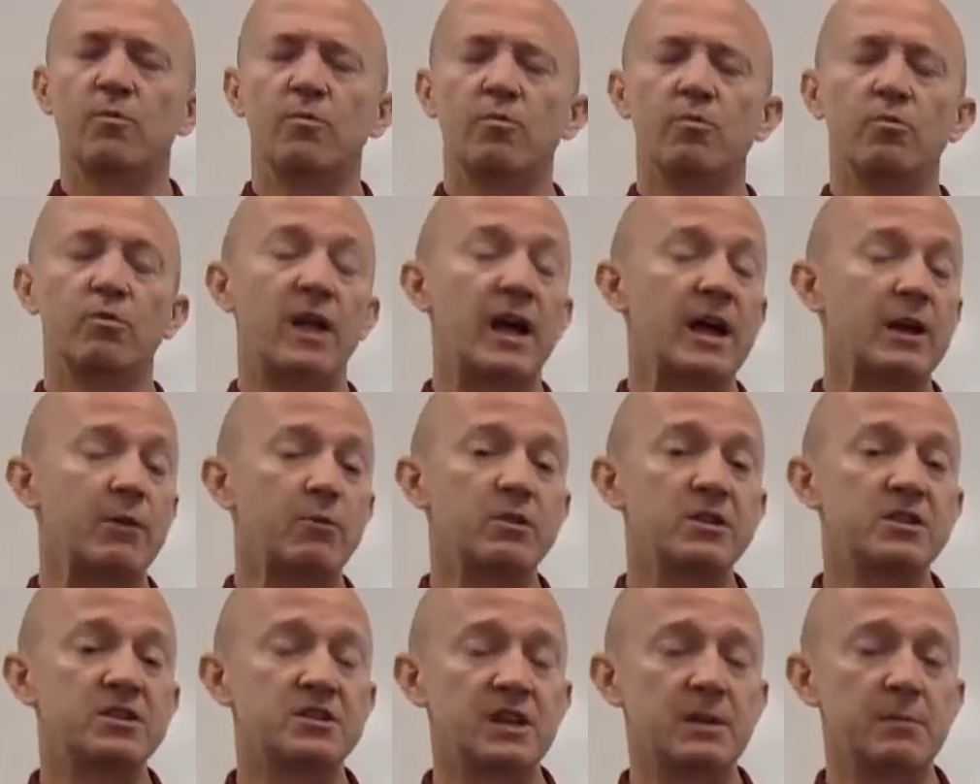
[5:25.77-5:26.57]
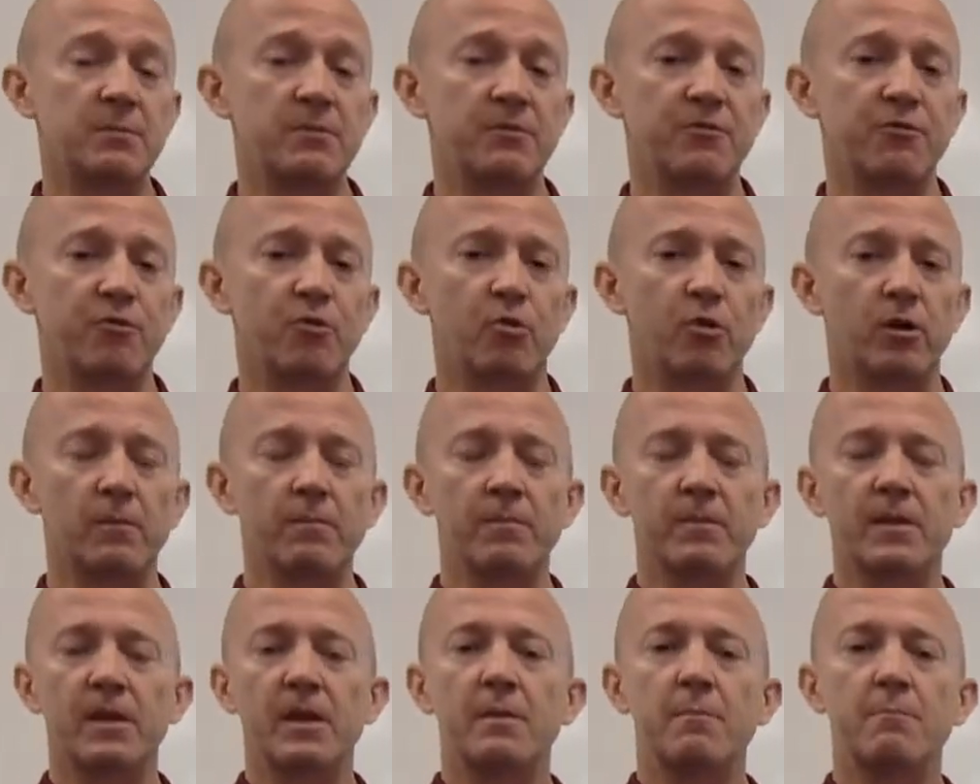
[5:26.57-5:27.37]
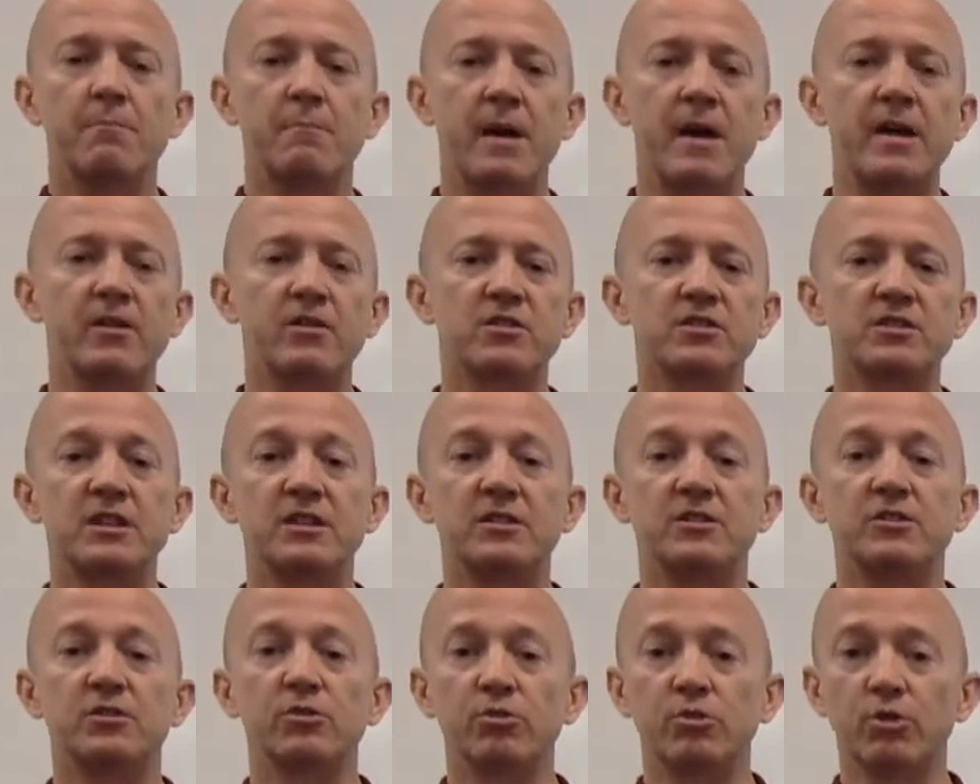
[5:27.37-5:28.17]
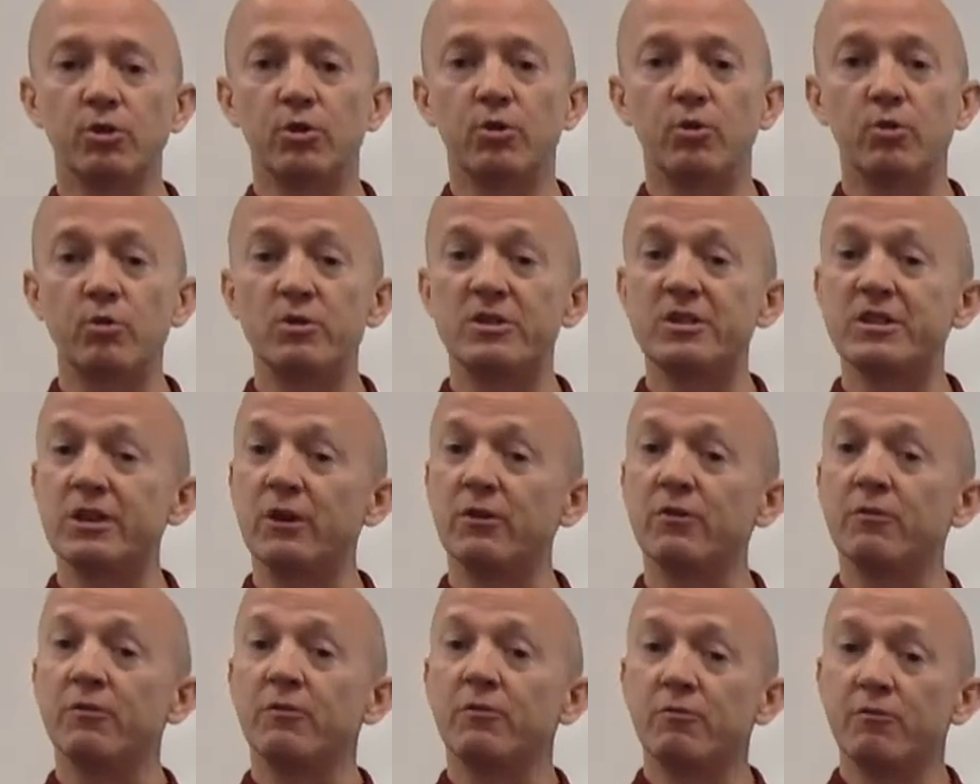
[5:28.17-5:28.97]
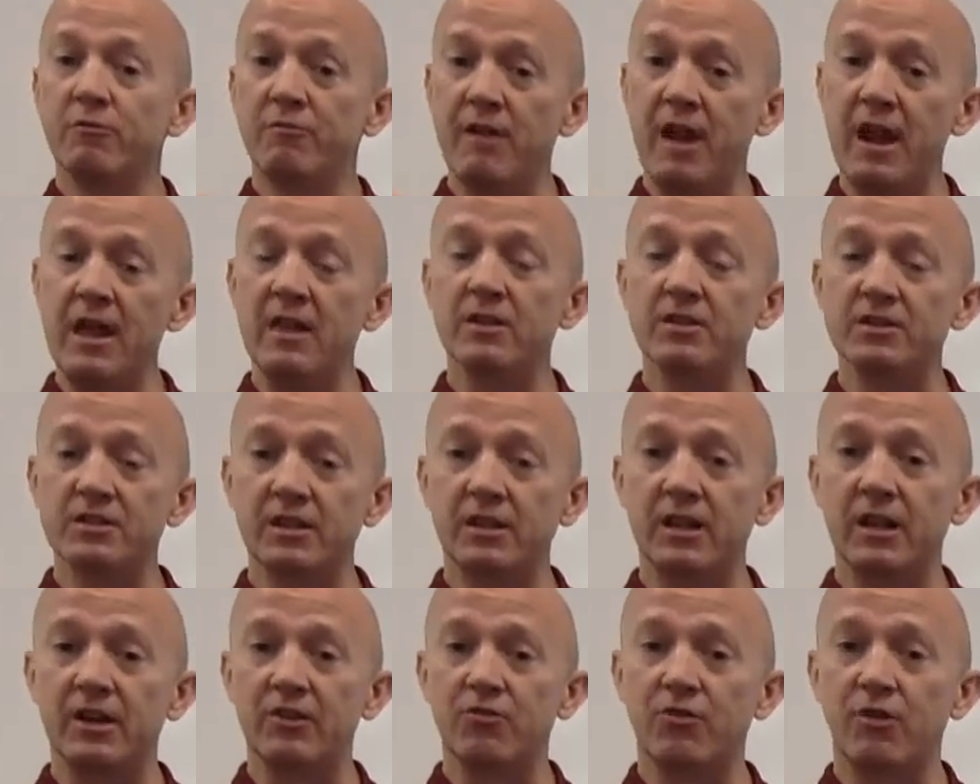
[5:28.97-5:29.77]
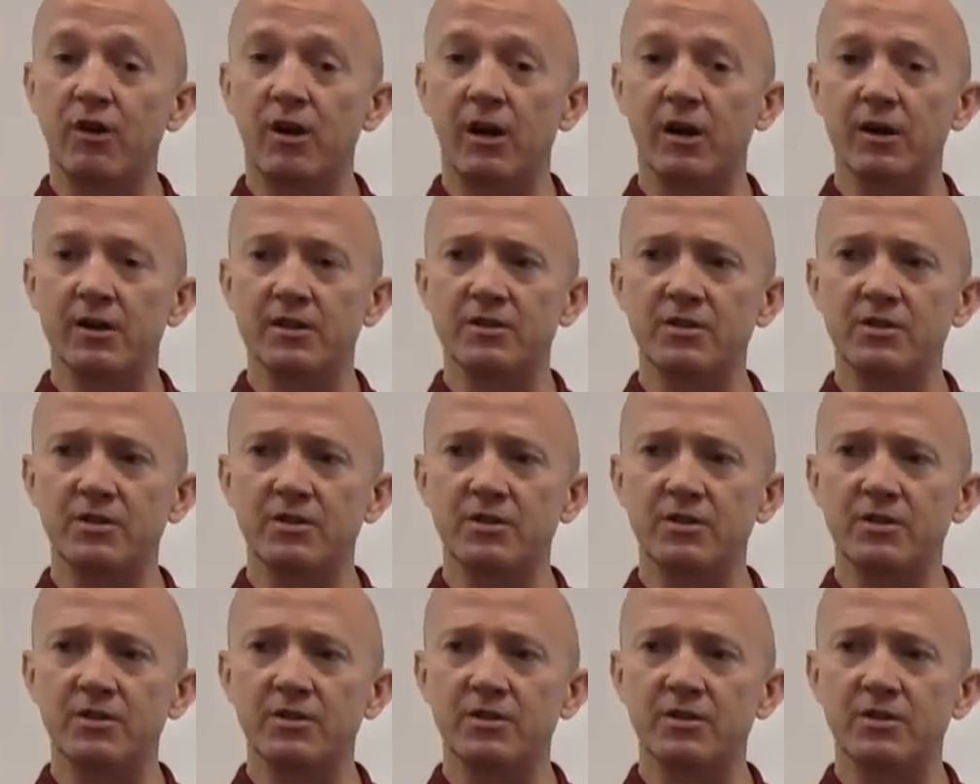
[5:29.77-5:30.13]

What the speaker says: Like we said before, metals tend to lose their valence electrons,